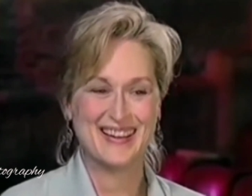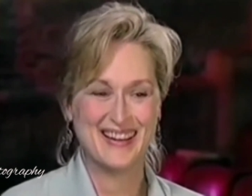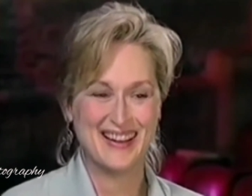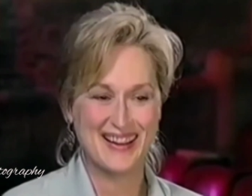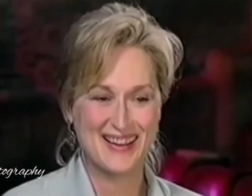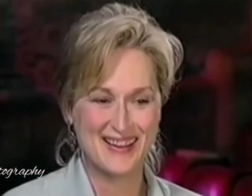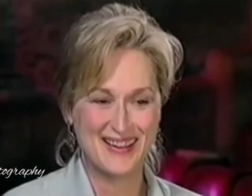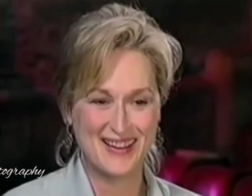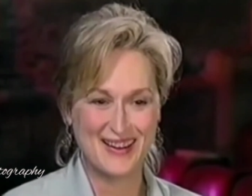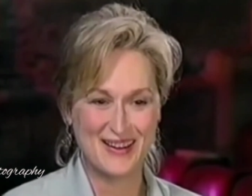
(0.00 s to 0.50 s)

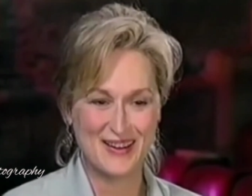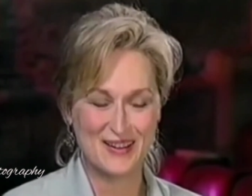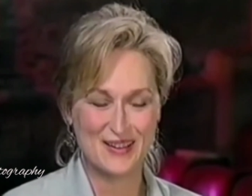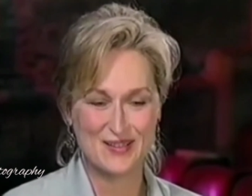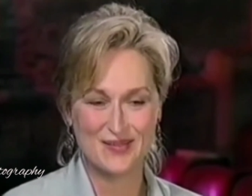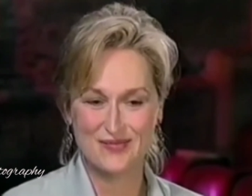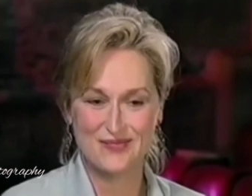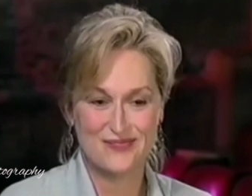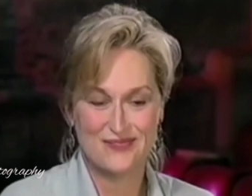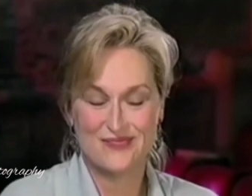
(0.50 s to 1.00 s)
and they're
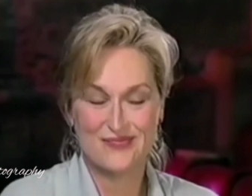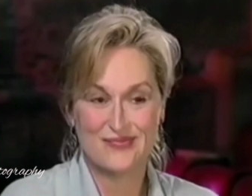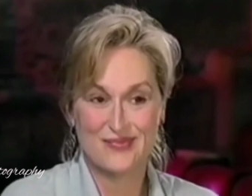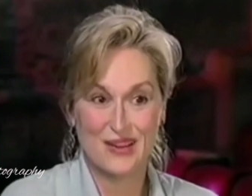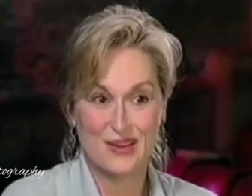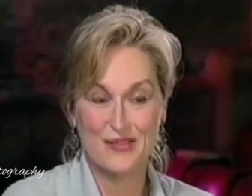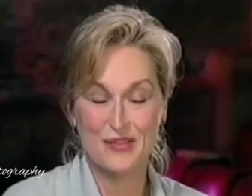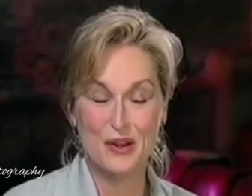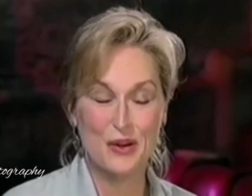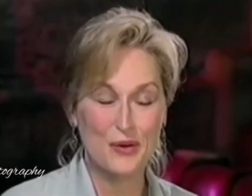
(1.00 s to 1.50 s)

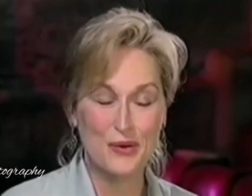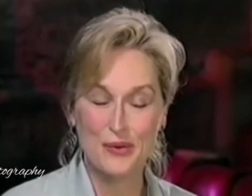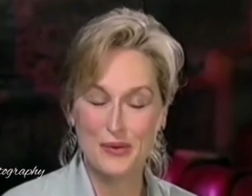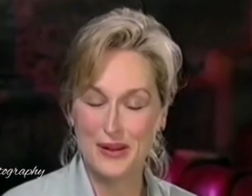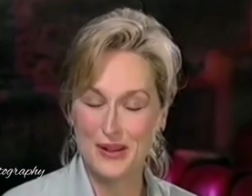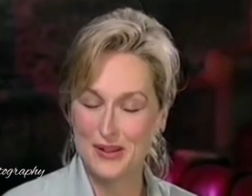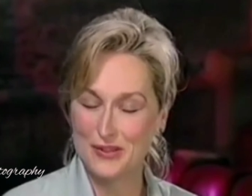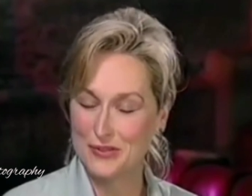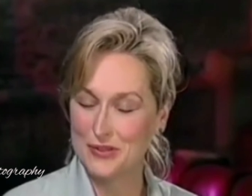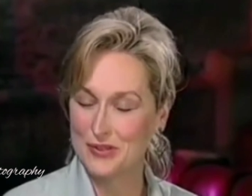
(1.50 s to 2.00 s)
of no
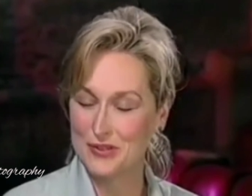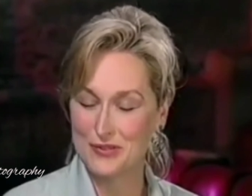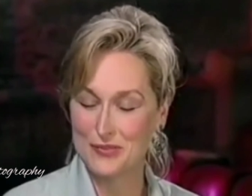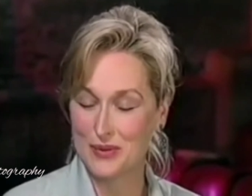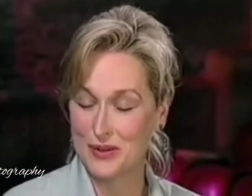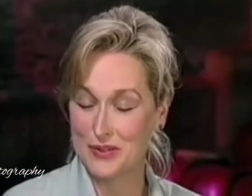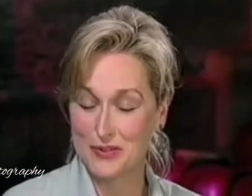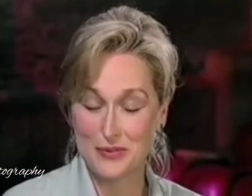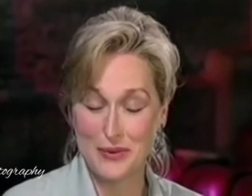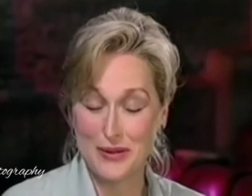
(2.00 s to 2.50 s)
interest
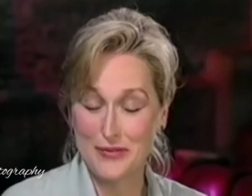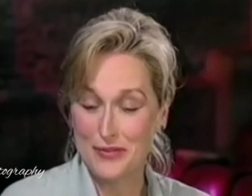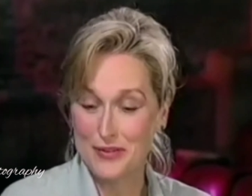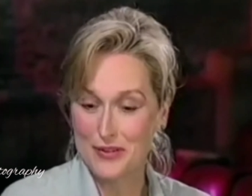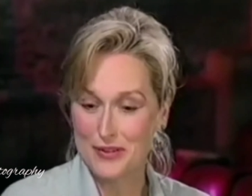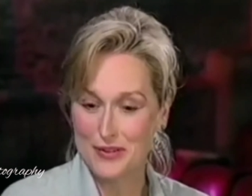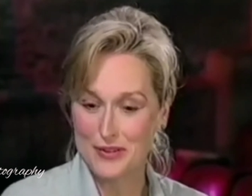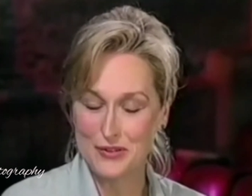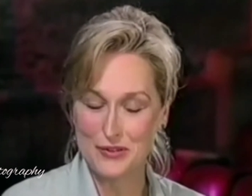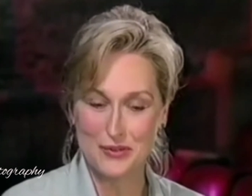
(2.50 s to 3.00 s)

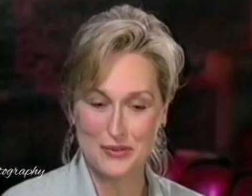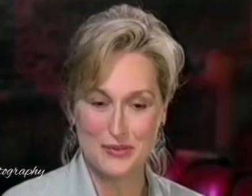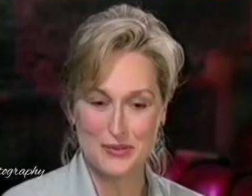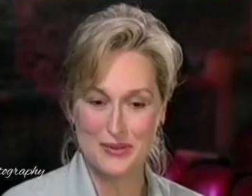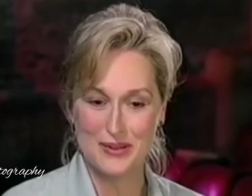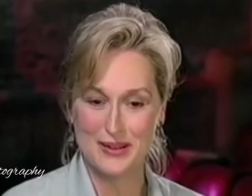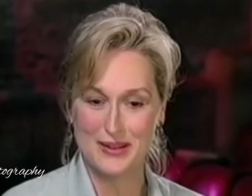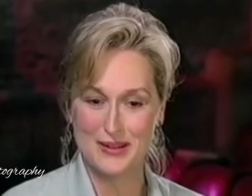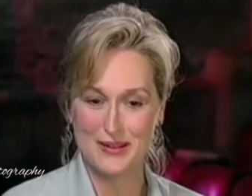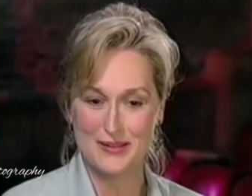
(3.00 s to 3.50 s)
whatsoever to
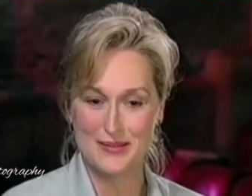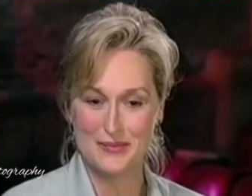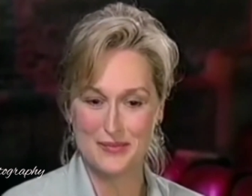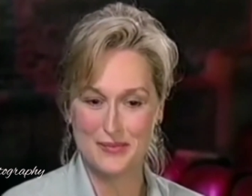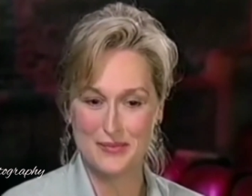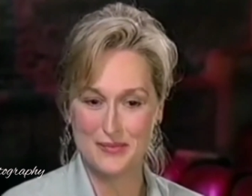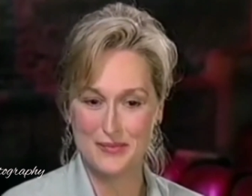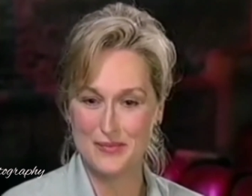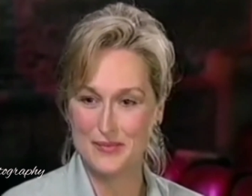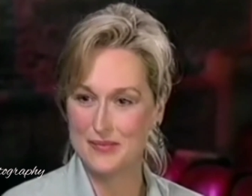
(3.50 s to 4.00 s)

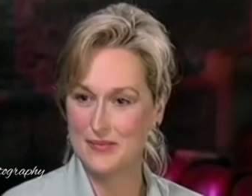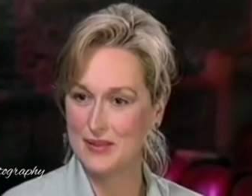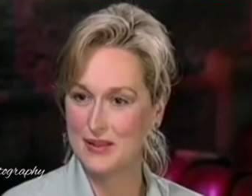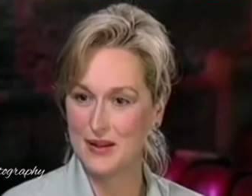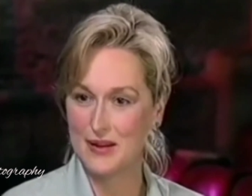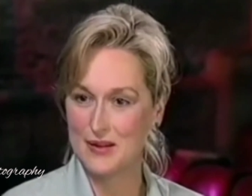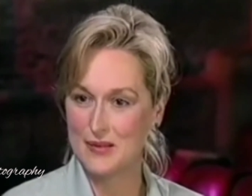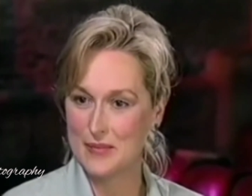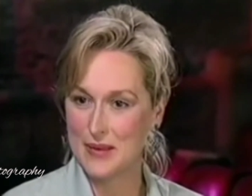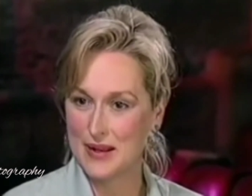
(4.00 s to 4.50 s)

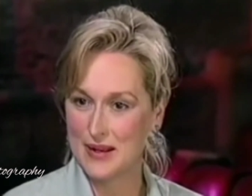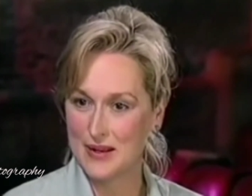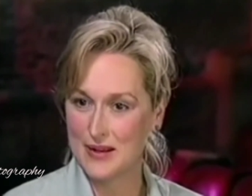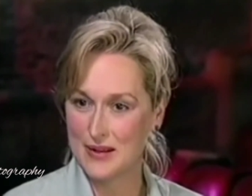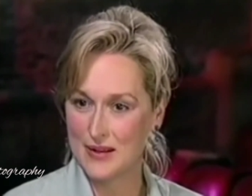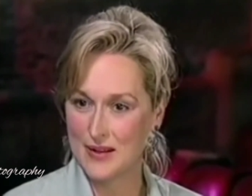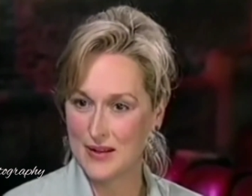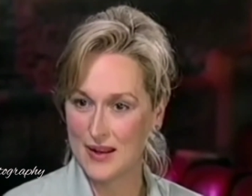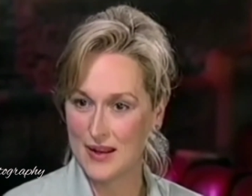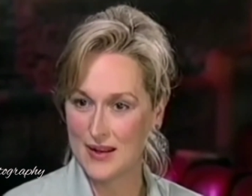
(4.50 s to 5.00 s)
young
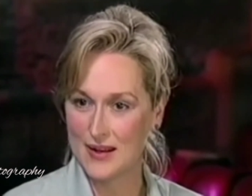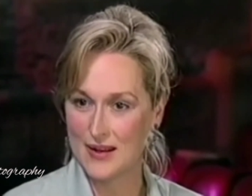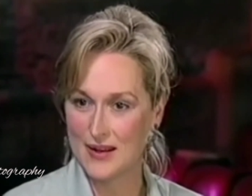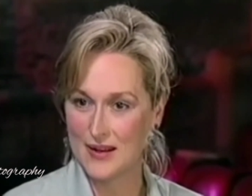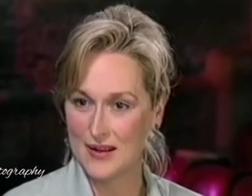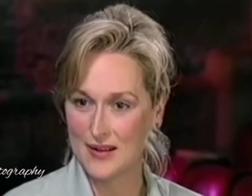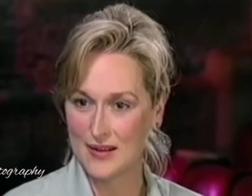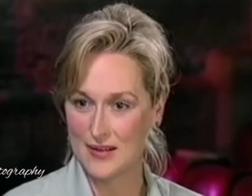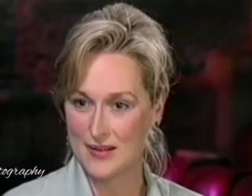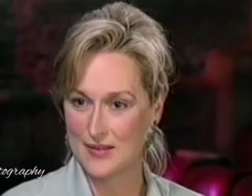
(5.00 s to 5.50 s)
men and
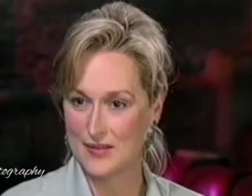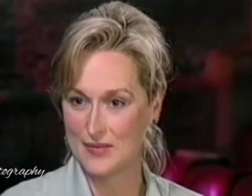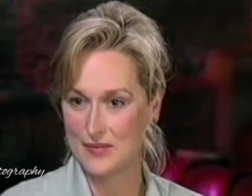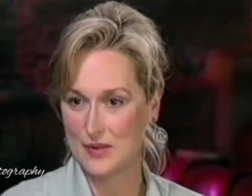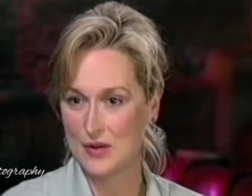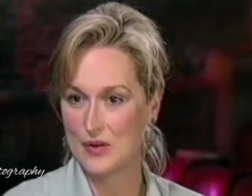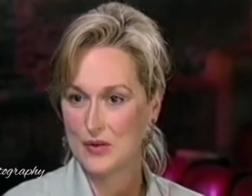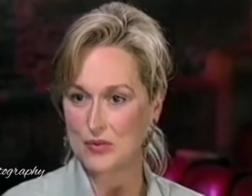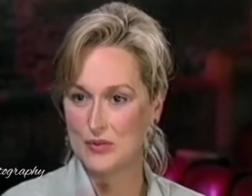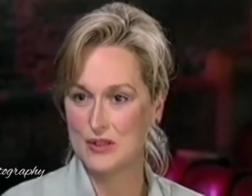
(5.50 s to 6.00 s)

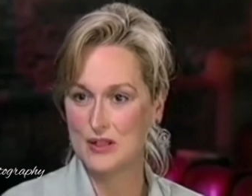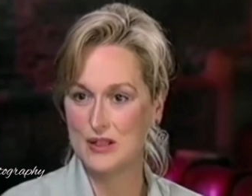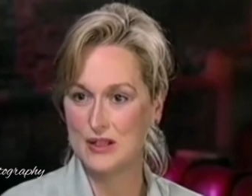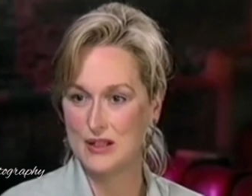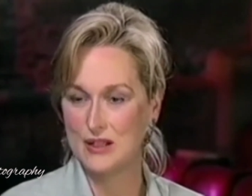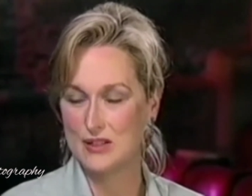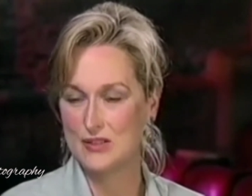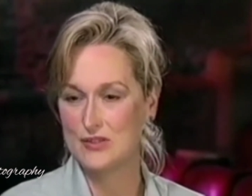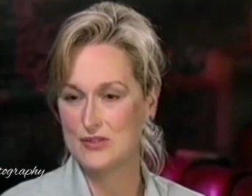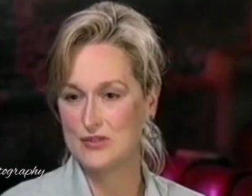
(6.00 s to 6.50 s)
you know,
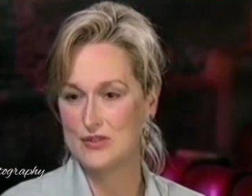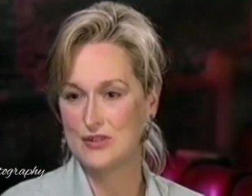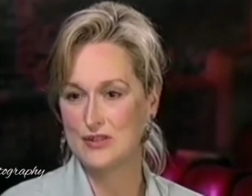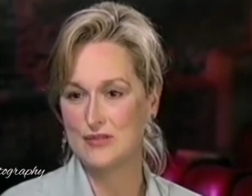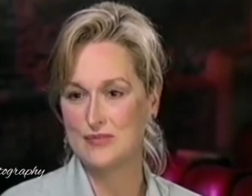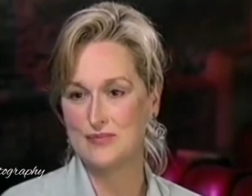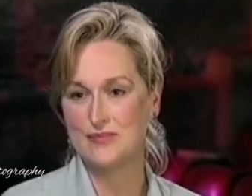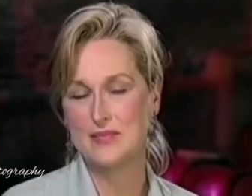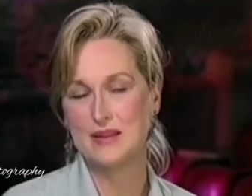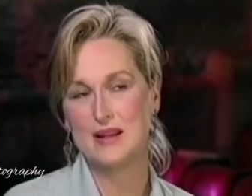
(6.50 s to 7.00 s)
teenagers. And